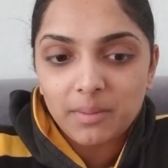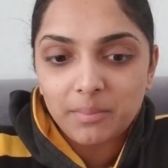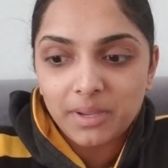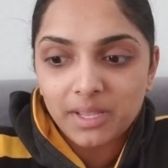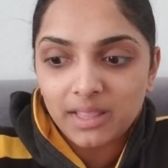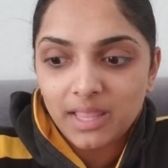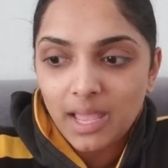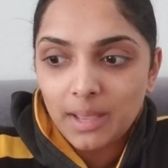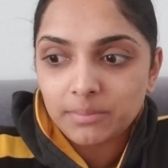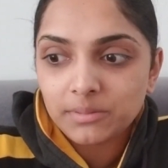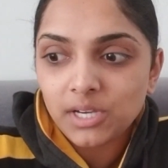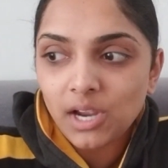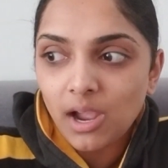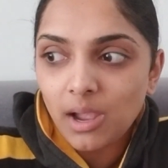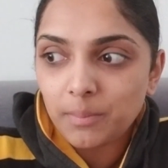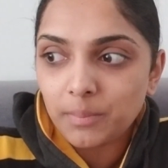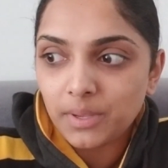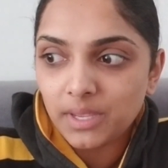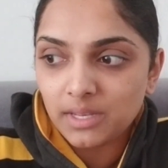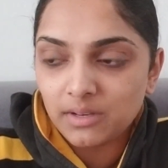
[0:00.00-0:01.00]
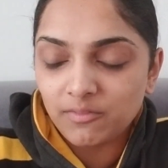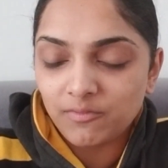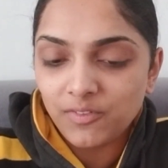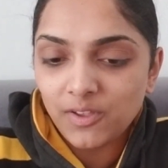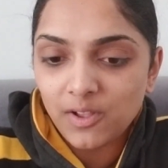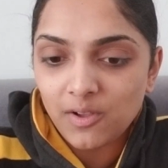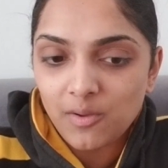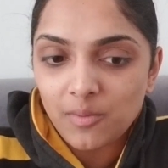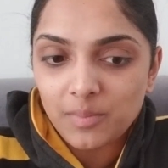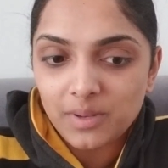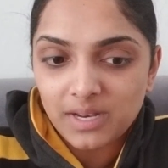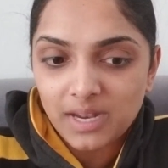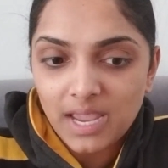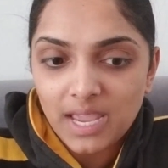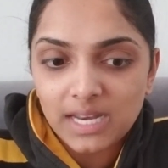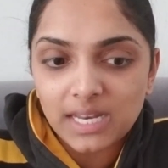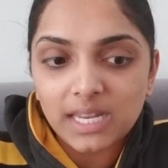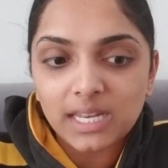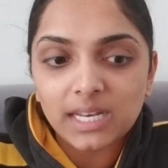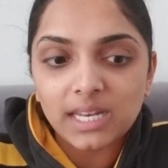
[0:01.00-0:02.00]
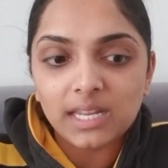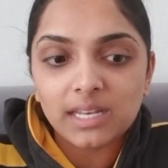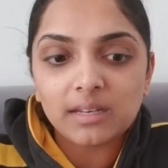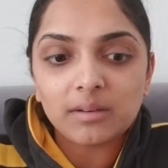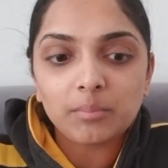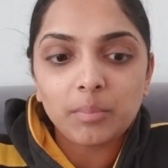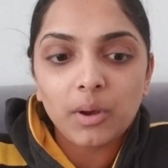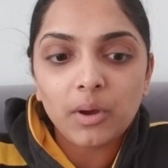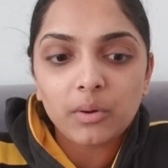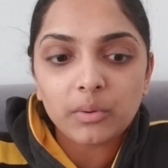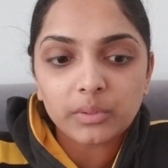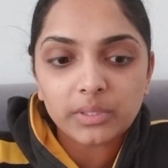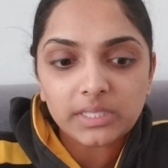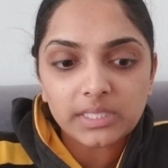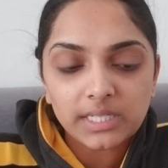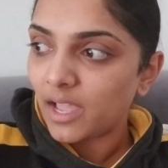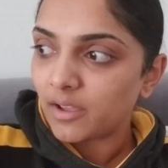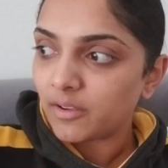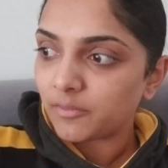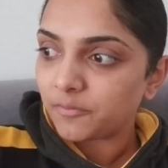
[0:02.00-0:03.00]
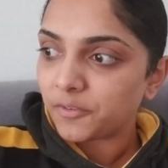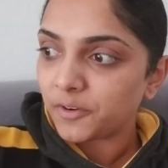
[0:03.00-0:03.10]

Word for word: at my laptop and film and edit and post.